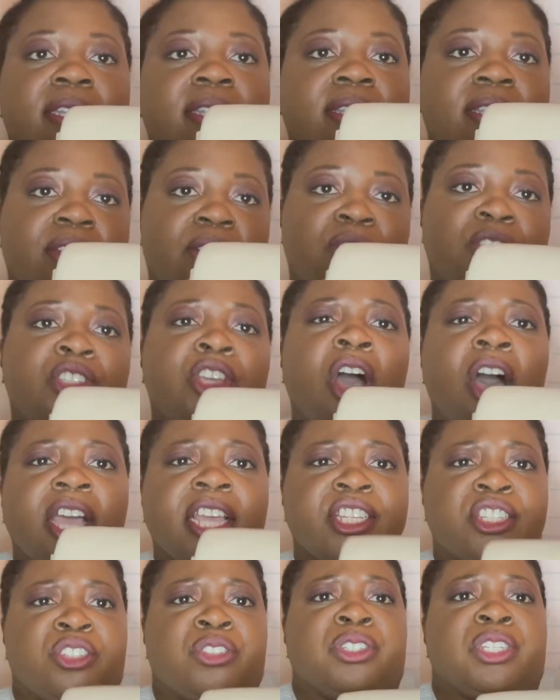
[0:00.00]
you know, chalk
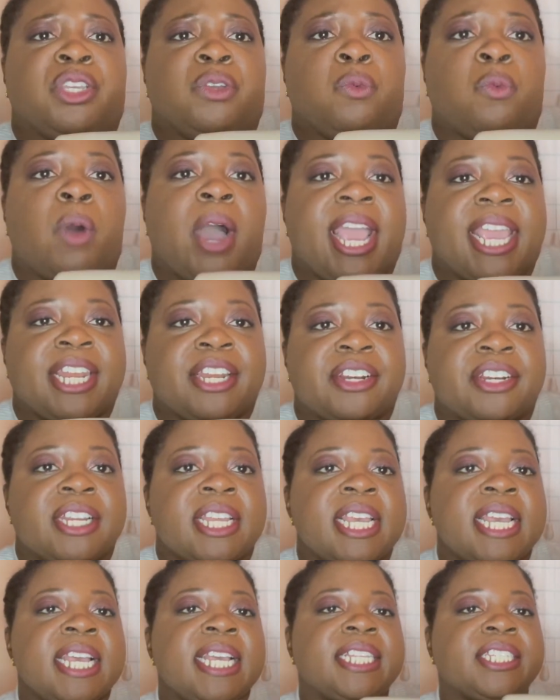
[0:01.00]
is usually whiter,
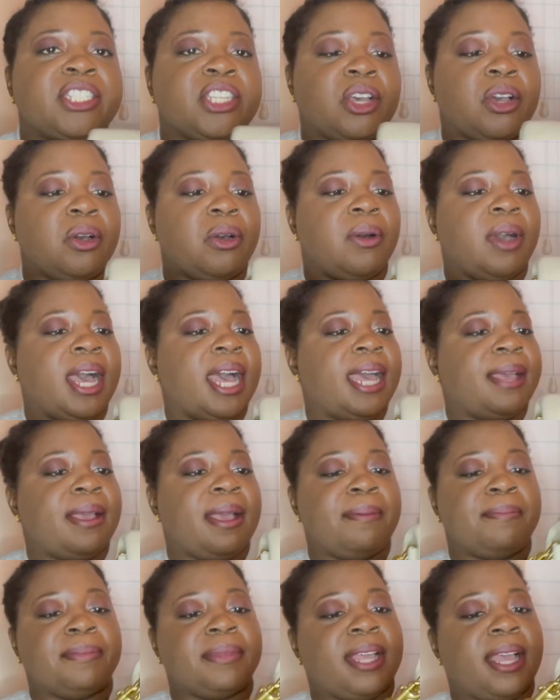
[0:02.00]
so
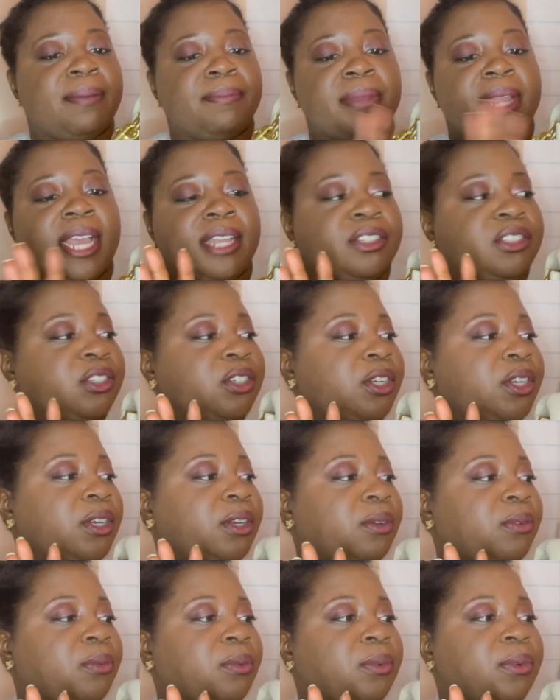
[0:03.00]
I'm not sure
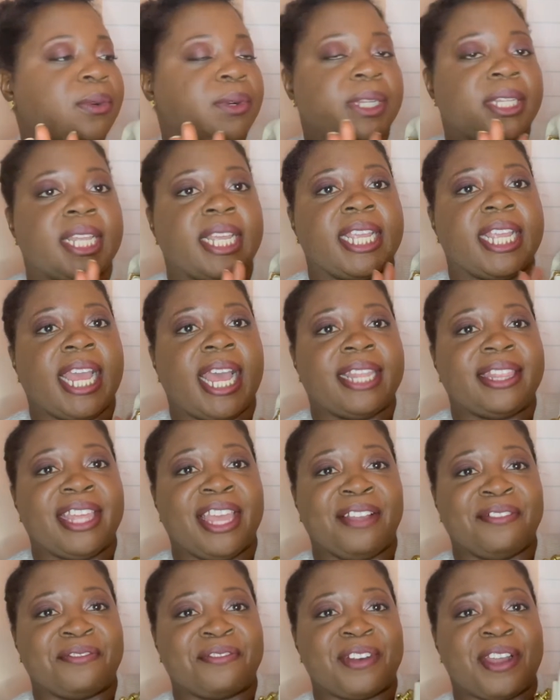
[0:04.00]
where they got
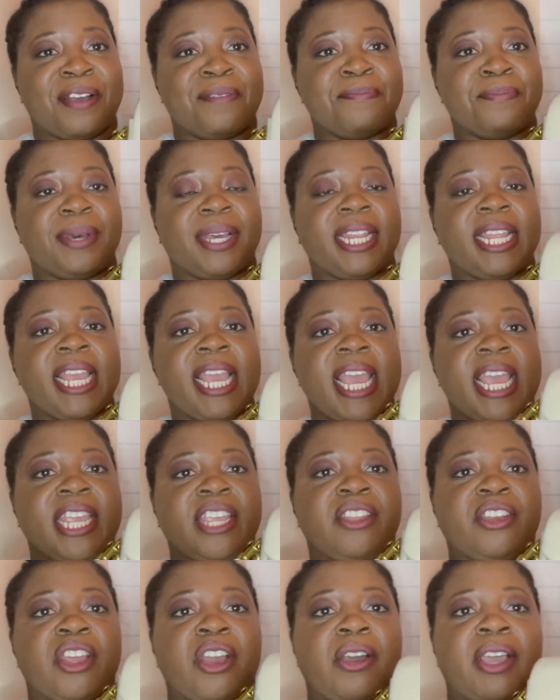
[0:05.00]
that from, but you
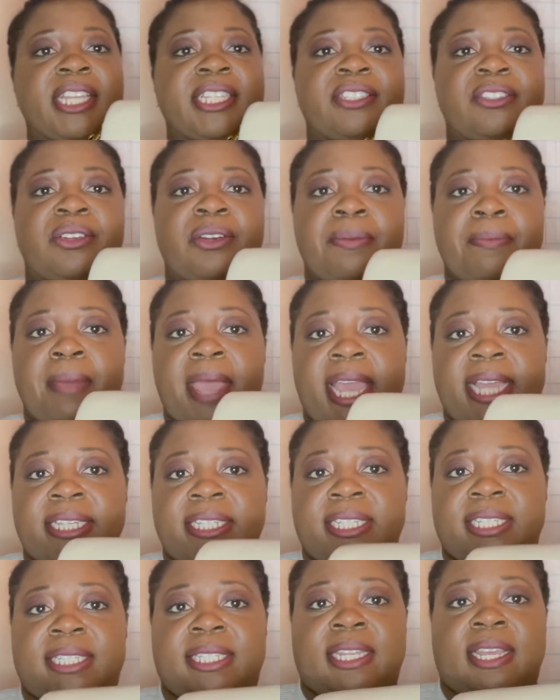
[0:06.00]
know, it sort of
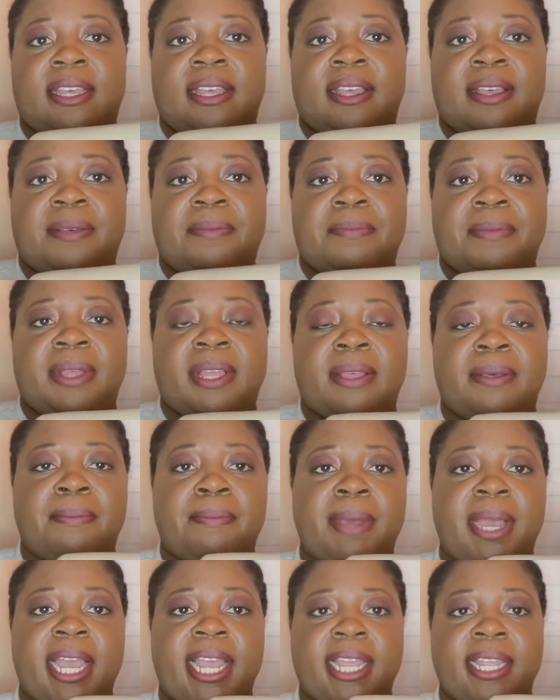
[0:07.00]
matches
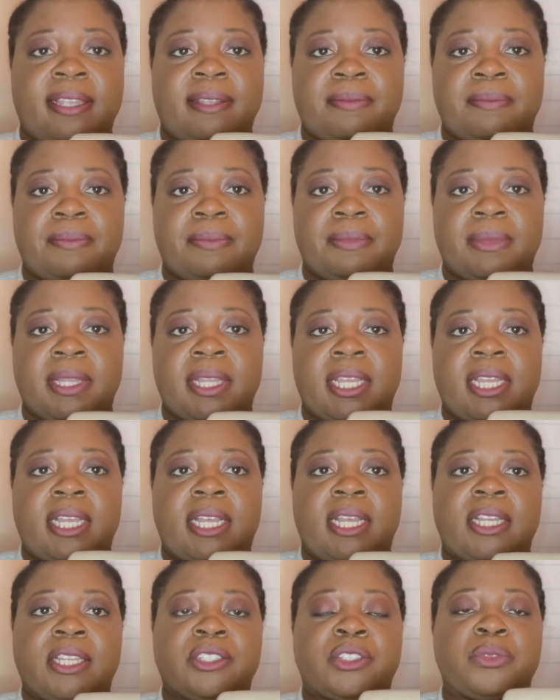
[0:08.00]
my
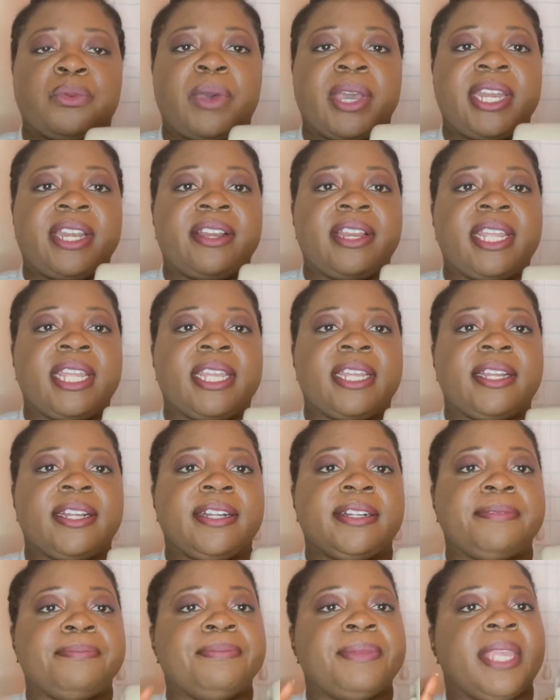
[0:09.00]
sweater
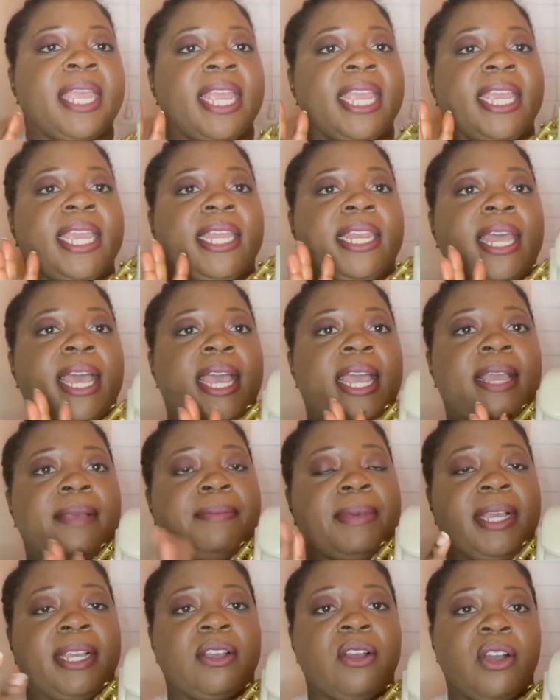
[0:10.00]
here and
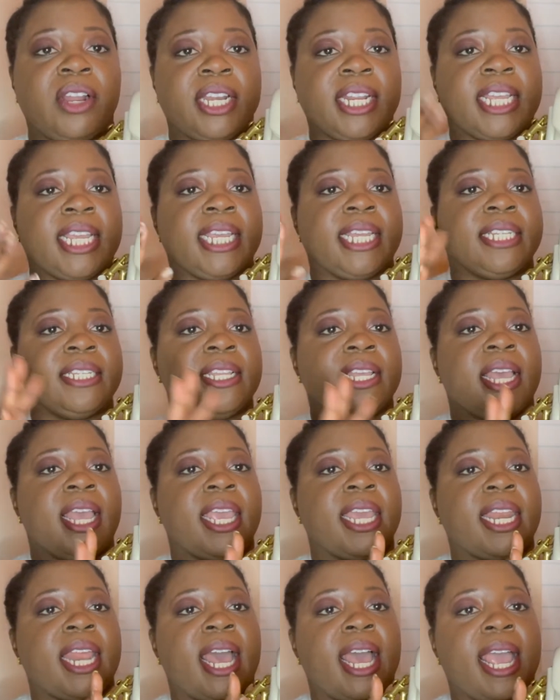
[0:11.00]
my cardigan,
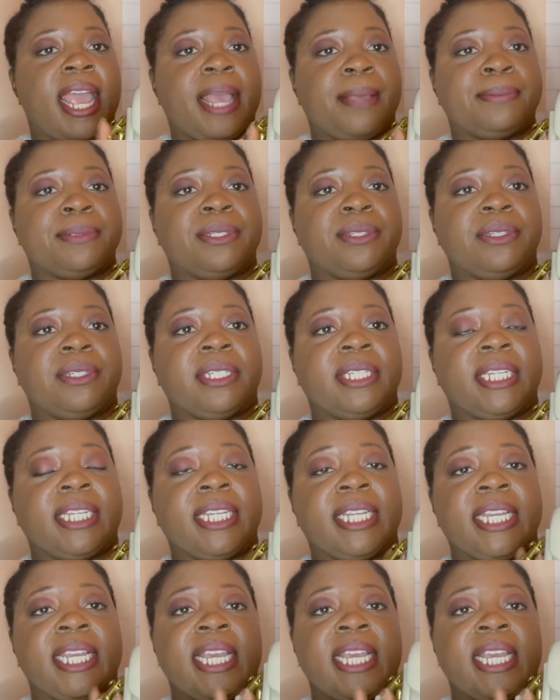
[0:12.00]
and I absolutely